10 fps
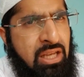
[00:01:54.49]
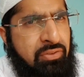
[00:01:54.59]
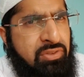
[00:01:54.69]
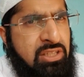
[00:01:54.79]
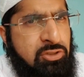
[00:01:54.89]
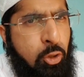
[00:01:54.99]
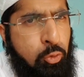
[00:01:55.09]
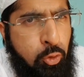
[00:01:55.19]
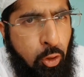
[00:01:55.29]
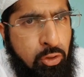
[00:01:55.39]
If there's
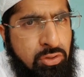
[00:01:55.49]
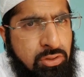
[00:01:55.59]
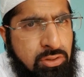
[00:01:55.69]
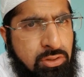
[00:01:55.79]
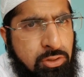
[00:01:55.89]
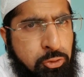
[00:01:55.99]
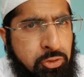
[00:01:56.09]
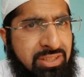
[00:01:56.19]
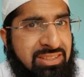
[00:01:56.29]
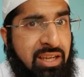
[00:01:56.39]
no God
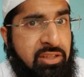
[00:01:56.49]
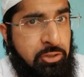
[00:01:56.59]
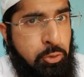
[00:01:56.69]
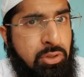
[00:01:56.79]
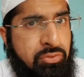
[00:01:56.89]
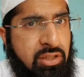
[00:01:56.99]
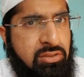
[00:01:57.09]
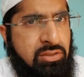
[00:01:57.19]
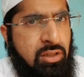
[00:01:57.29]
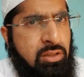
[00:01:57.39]
to design the
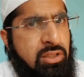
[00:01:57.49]
universe,